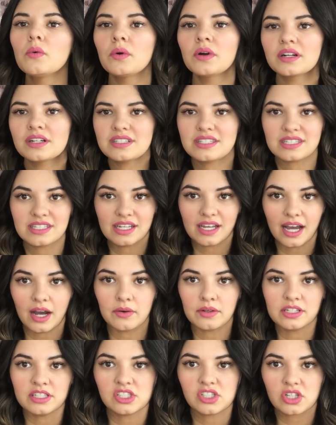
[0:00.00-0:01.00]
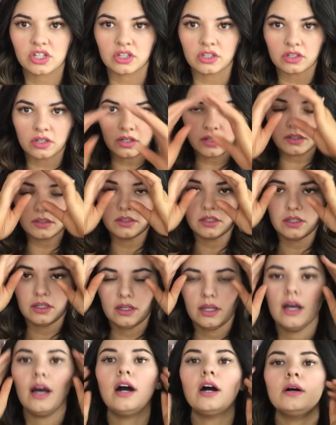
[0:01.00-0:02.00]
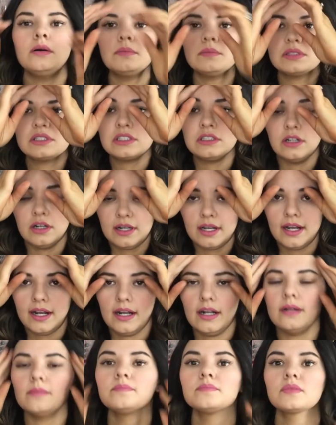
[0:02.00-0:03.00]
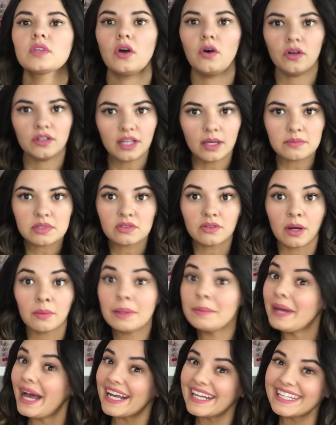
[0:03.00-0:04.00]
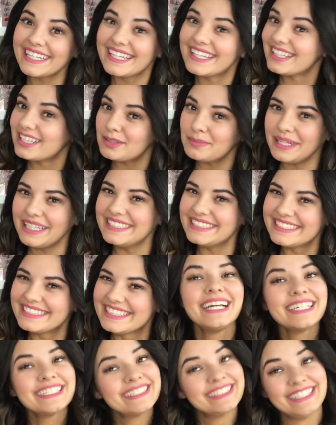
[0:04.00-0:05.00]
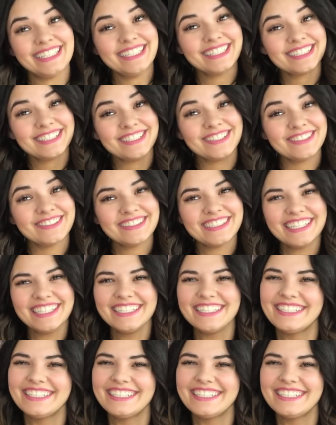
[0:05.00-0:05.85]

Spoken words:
We're gonna see how each curl helps your hair hold up. So I'll be back in a little bit. See you soon.